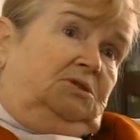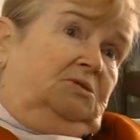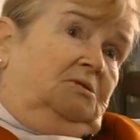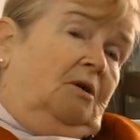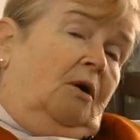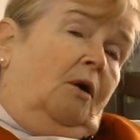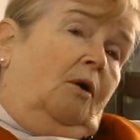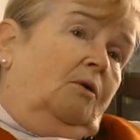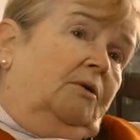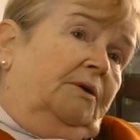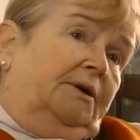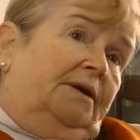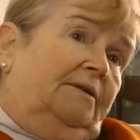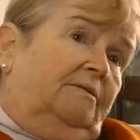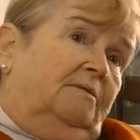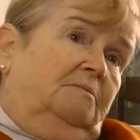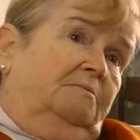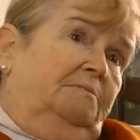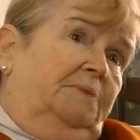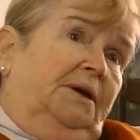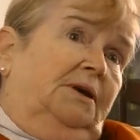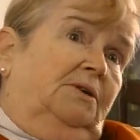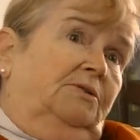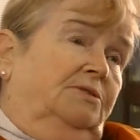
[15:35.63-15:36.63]
whole area,
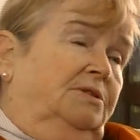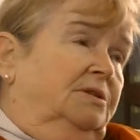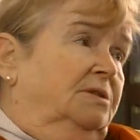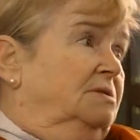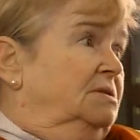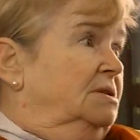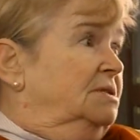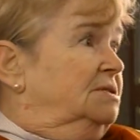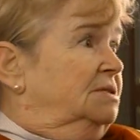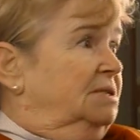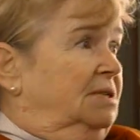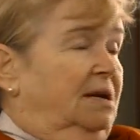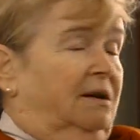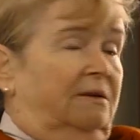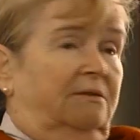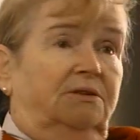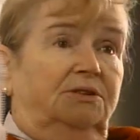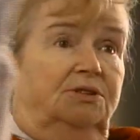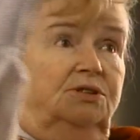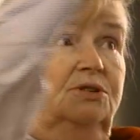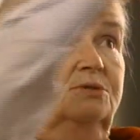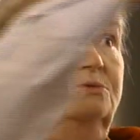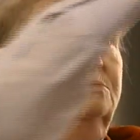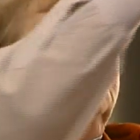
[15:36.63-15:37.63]
bigger than this
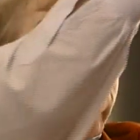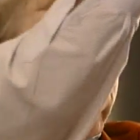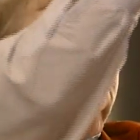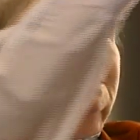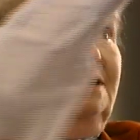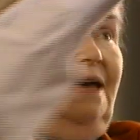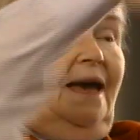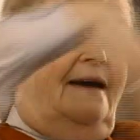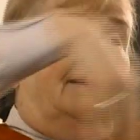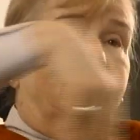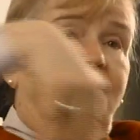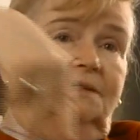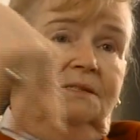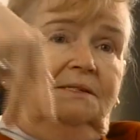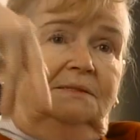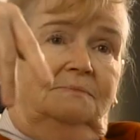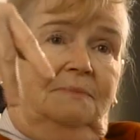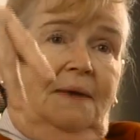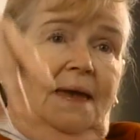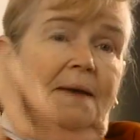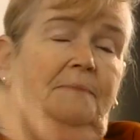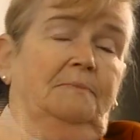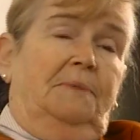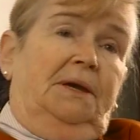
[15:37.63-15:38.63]
area, 2 of these houses
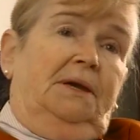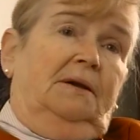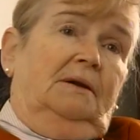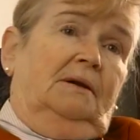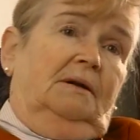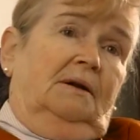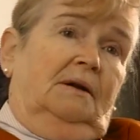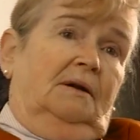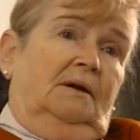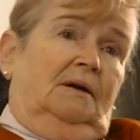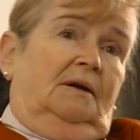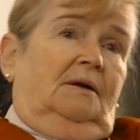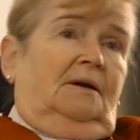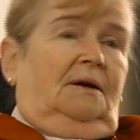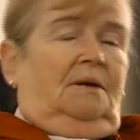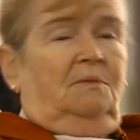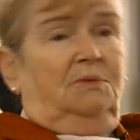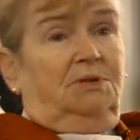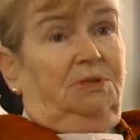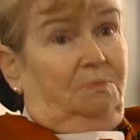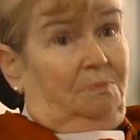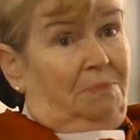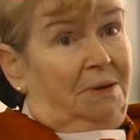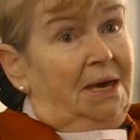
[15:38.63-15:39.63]
maybe. It
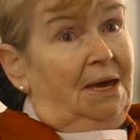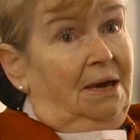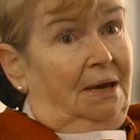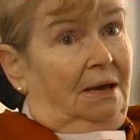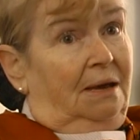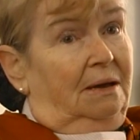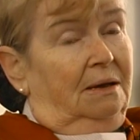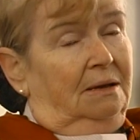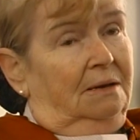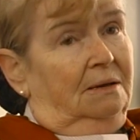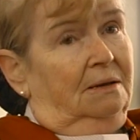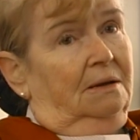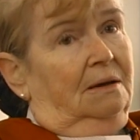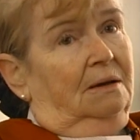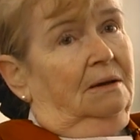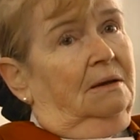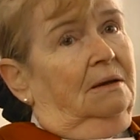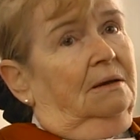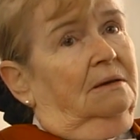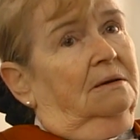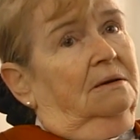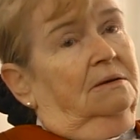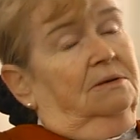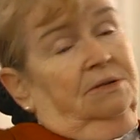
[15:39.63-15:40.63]
was big
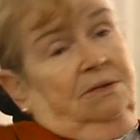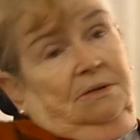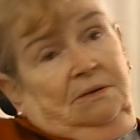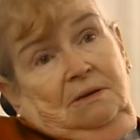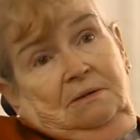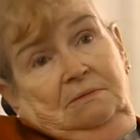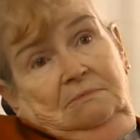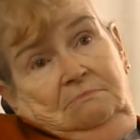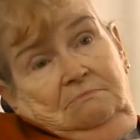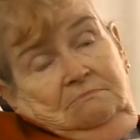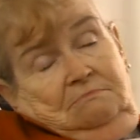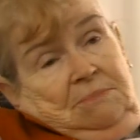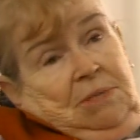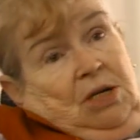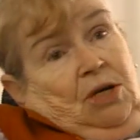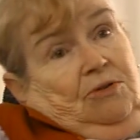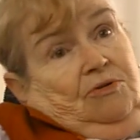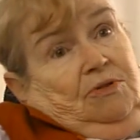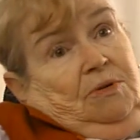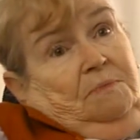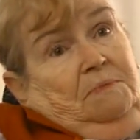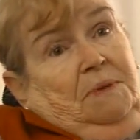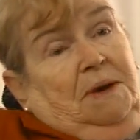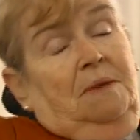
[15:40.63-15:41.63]
because
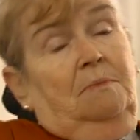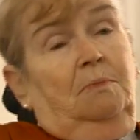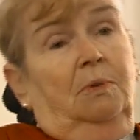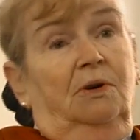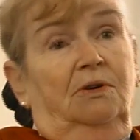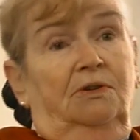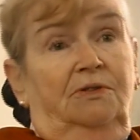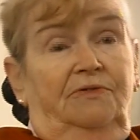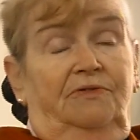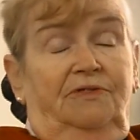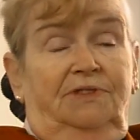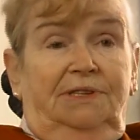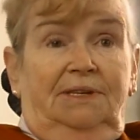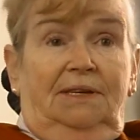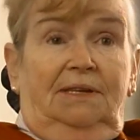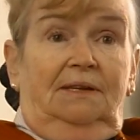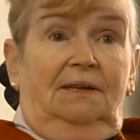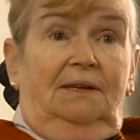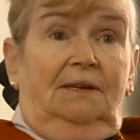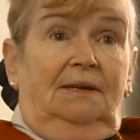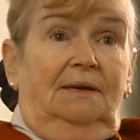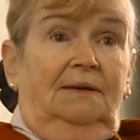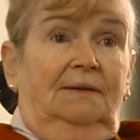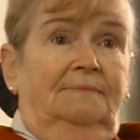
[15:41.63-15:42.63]
100 people could sit
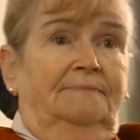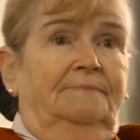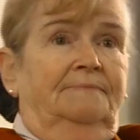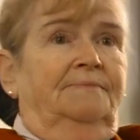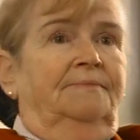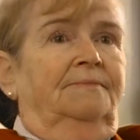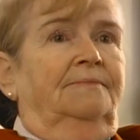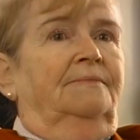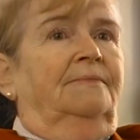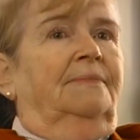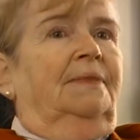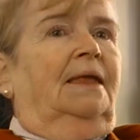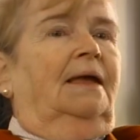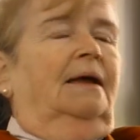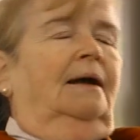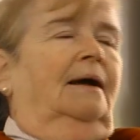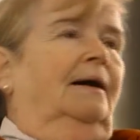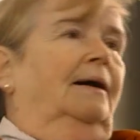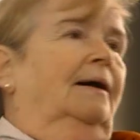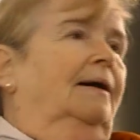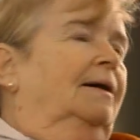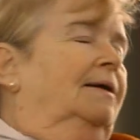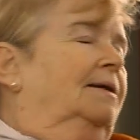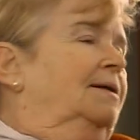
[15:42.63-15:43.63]
in it.
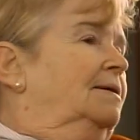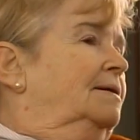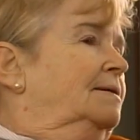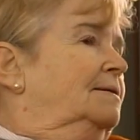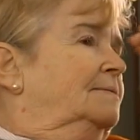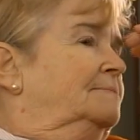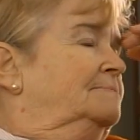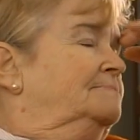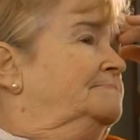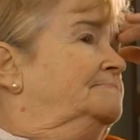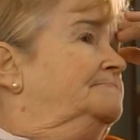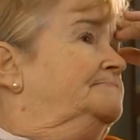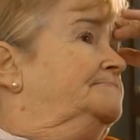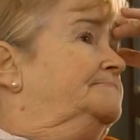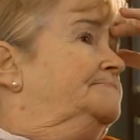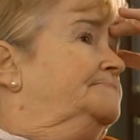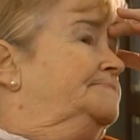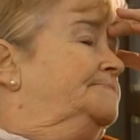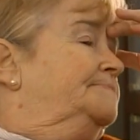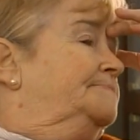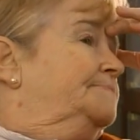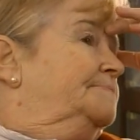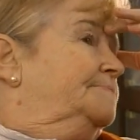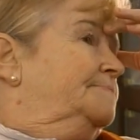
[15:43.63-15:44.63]
And
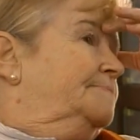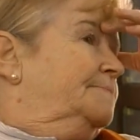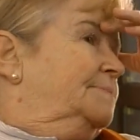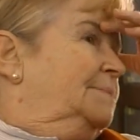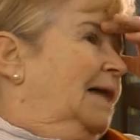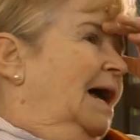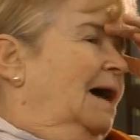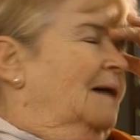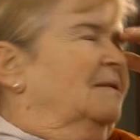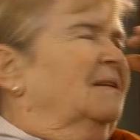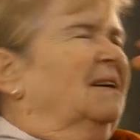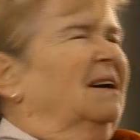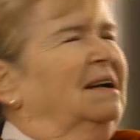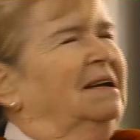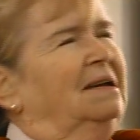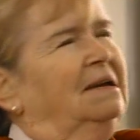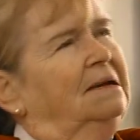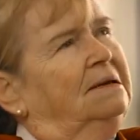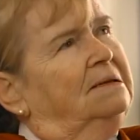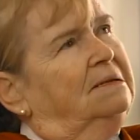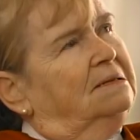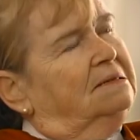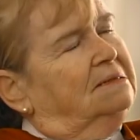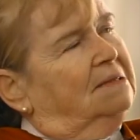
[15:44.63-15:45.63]
that, I
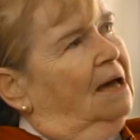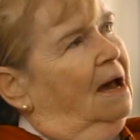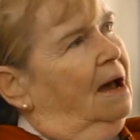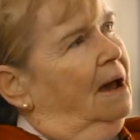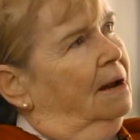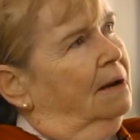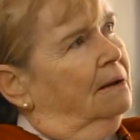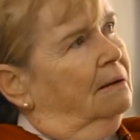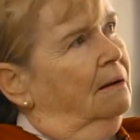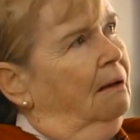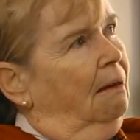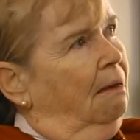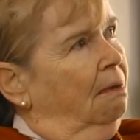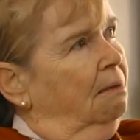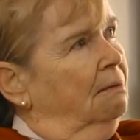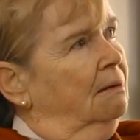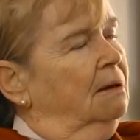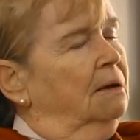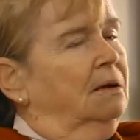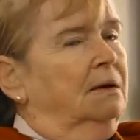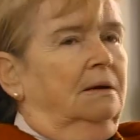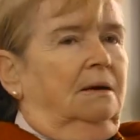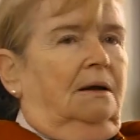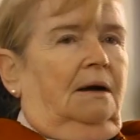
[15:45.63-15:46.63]
hated that. Ugh.
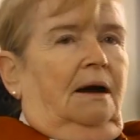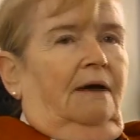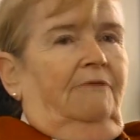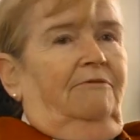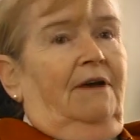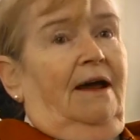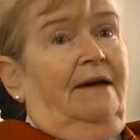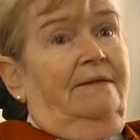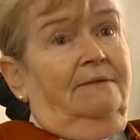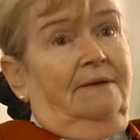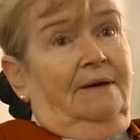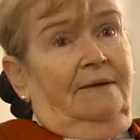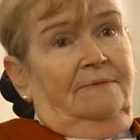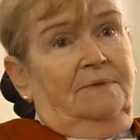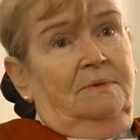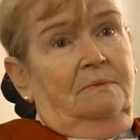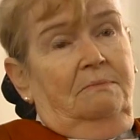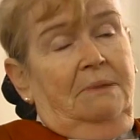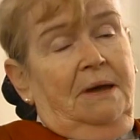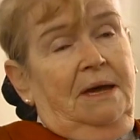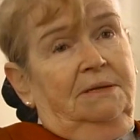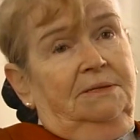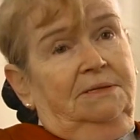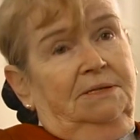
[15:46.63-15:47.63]
I'd rather have the
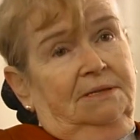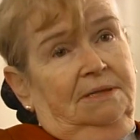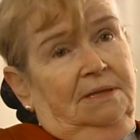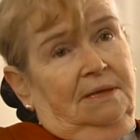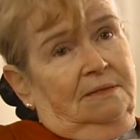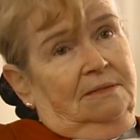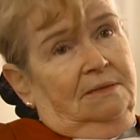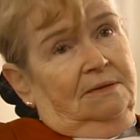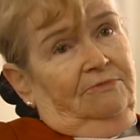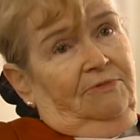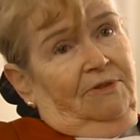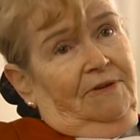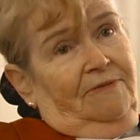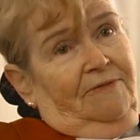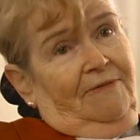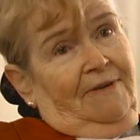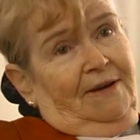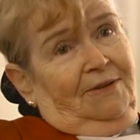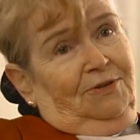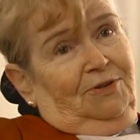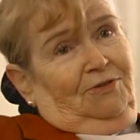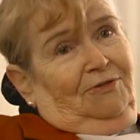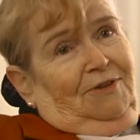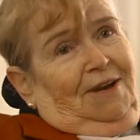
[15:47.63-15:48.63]
beds than the
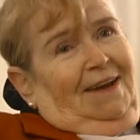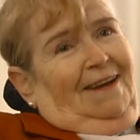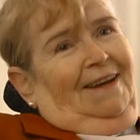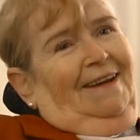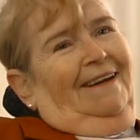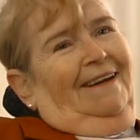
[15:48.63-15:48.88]
refectory.